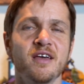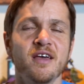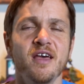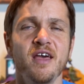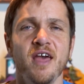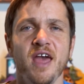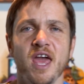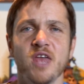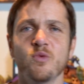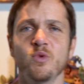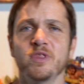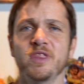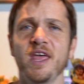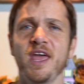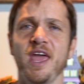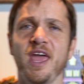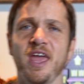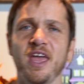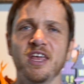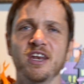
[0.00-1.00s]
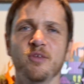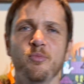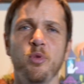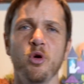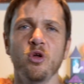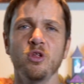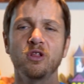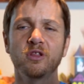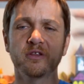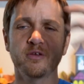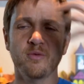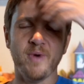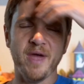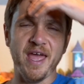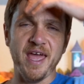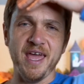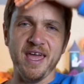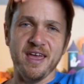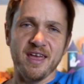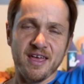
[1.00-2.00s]
And when the hand pulled
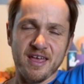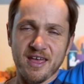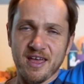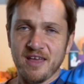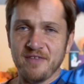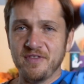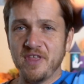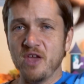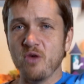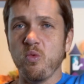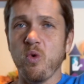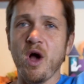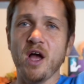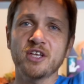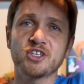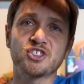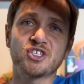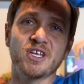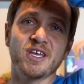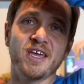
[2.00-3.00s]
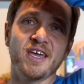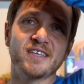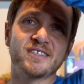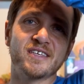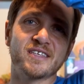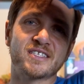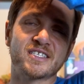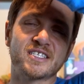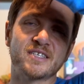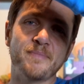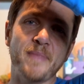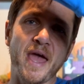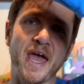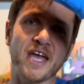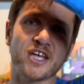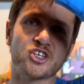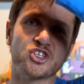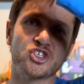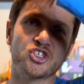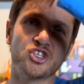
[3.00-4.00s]
away, they watched it as it
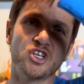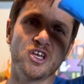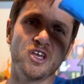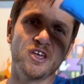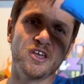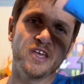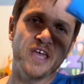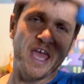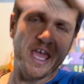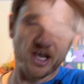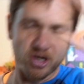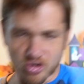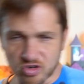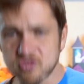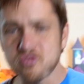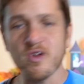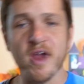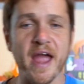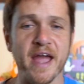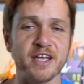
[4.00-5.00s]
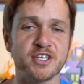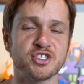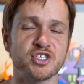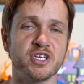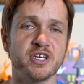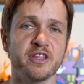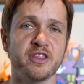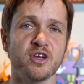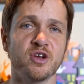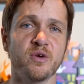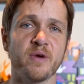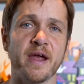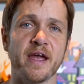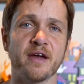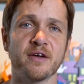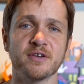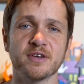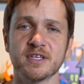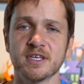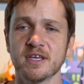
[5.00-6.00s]
smashed and crashed into the
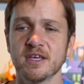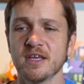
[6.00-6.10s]
ground,